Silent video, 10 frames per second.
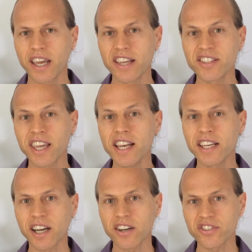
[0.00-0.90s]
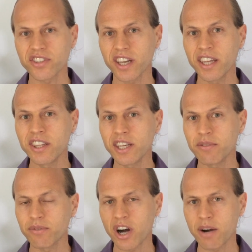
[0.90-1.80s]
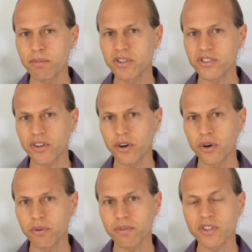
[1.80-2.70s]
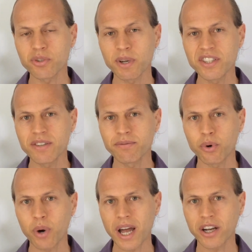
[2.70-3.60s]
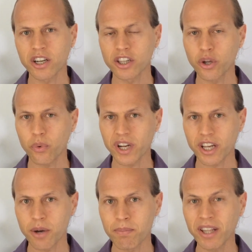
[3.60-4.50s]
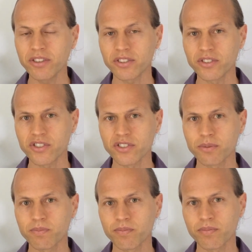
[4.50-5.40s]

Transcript: is killing us in the environment of 24-hour caloric abundance.